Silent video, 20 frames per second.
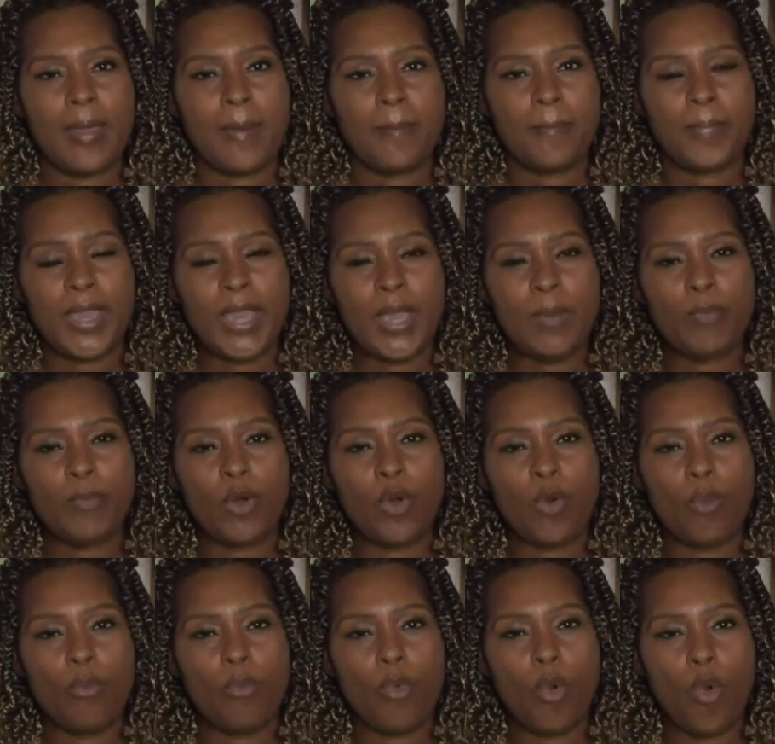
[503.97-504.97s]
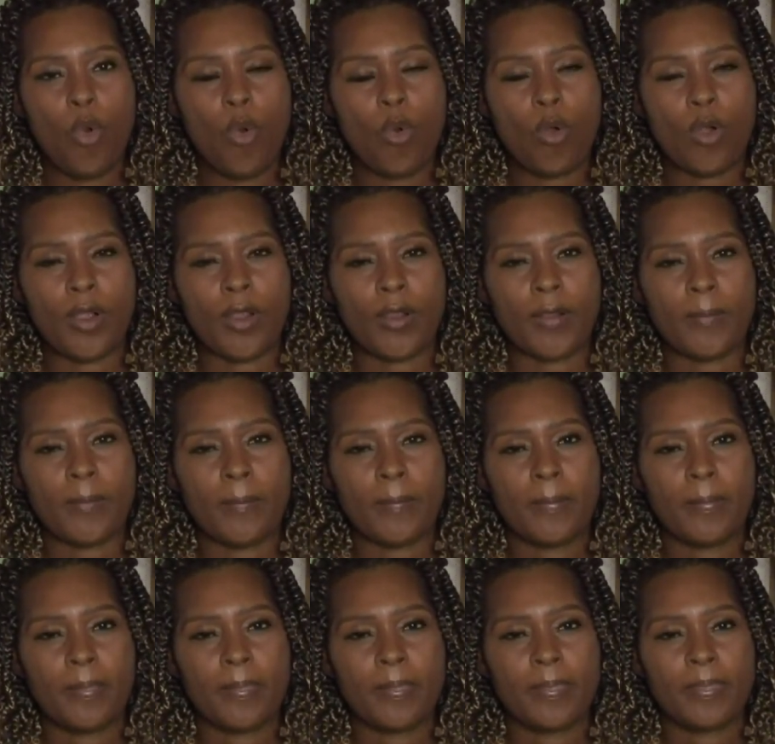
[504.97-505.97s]
people more
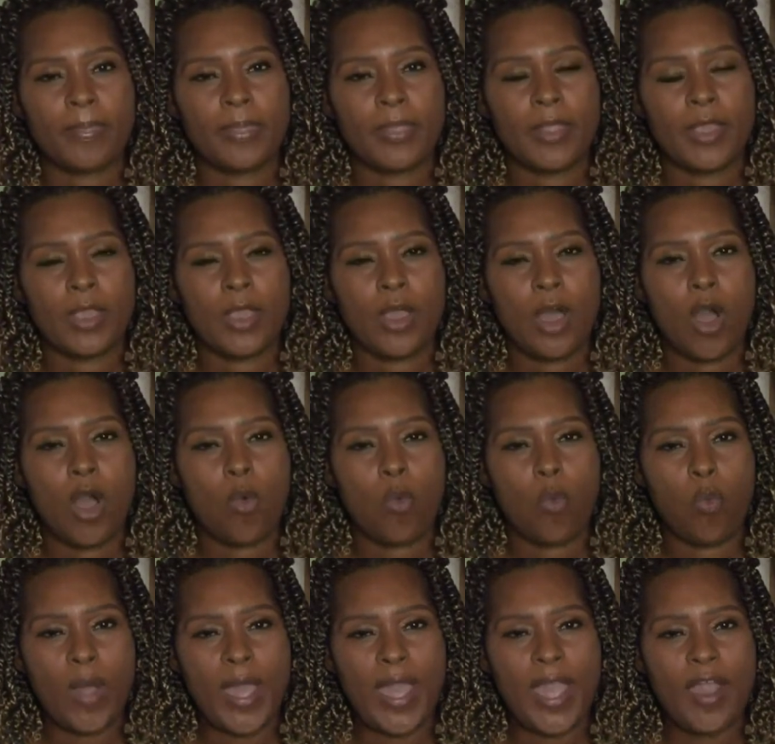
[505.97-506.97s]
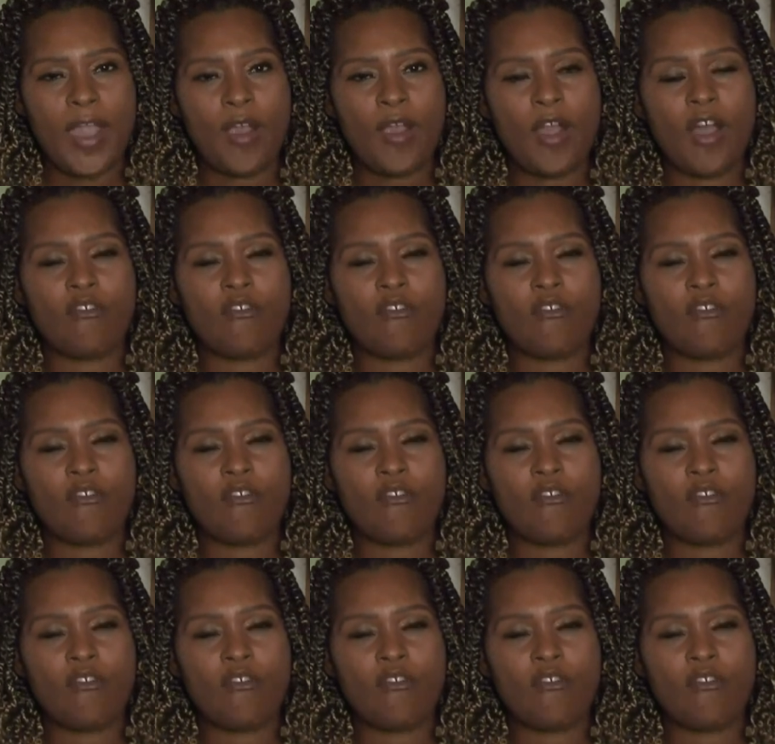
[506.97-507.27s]
aware